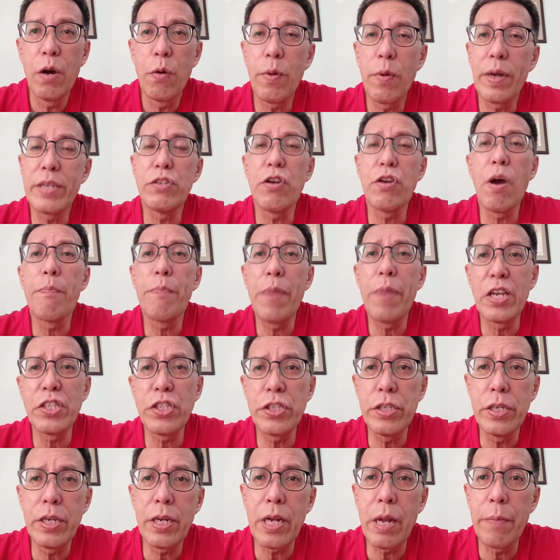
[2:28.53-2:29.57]
What you are
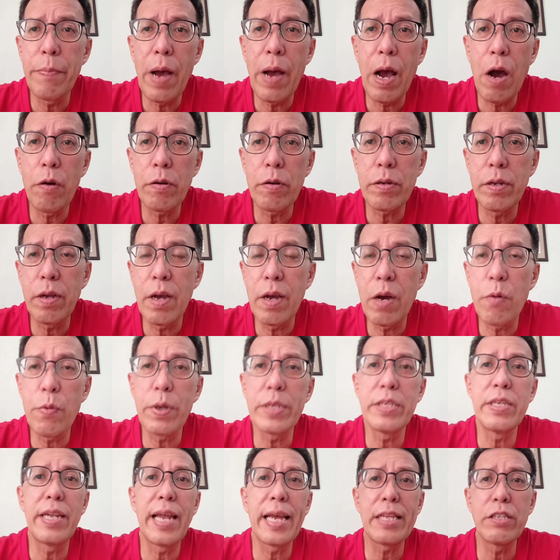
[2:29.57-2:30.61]
passionate about,
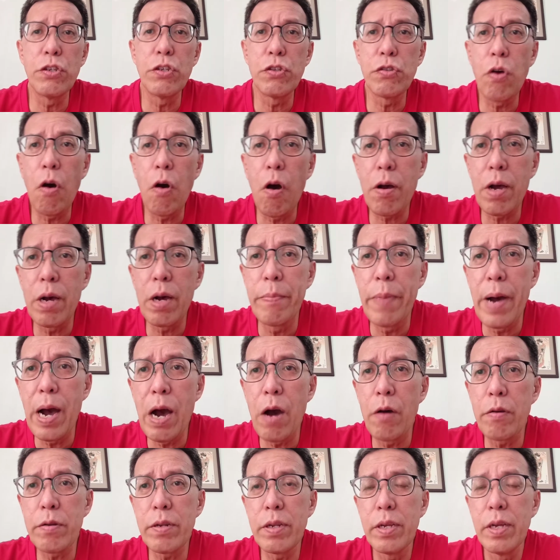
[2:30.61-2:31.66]
what you like to talk
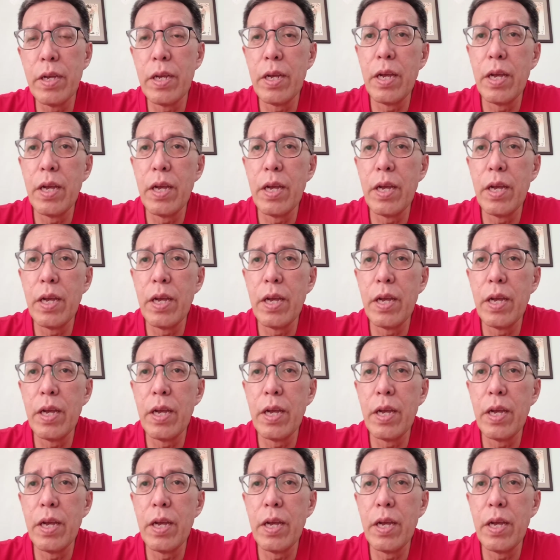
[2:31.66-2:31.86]
about.